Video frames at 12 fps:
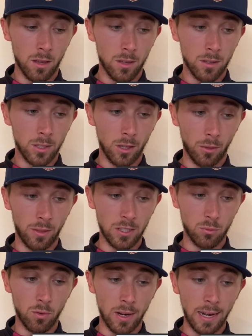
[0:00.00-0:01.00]

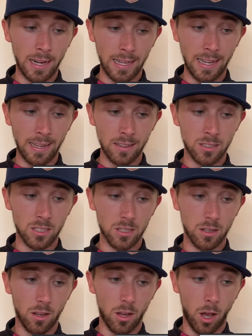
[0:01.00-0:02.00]
This really
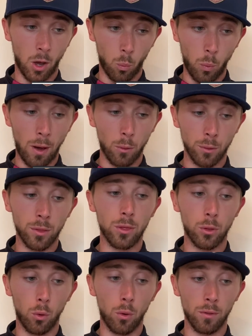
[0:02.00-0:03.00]
is a well
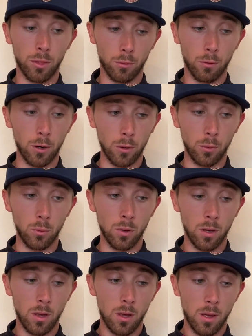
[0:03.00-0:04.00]
thought
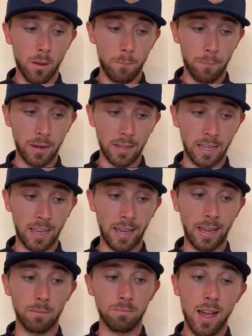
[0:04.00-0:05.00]
through bit of
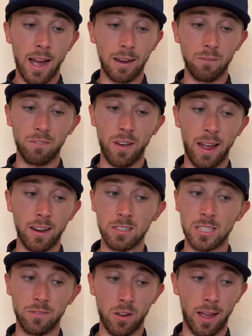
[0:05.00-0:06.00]
kit. And in
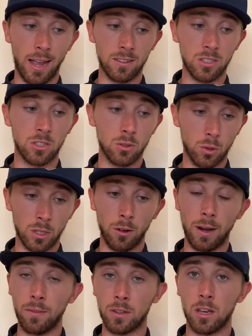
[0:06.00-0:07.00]
fairness, if I had to go
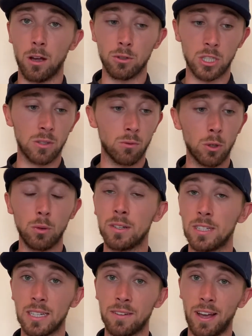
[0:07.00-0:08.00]
down the coaching route
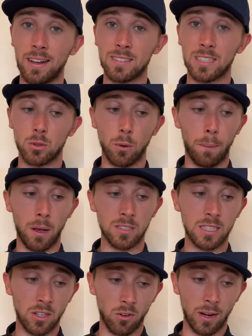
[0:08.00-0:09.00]
and didn't have access to a
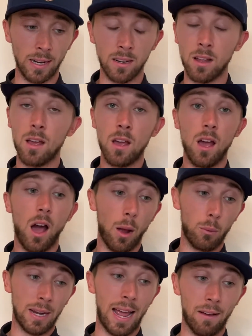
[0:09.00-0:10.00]
putting green, I
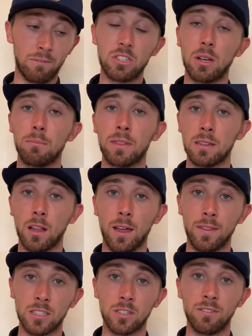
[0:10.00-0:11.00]
would have something
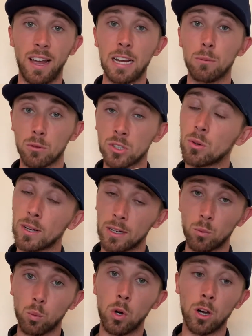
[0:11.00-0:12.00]
like this available so I
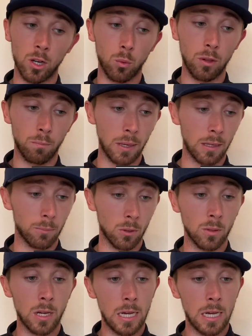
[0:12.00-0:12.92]
could work with people.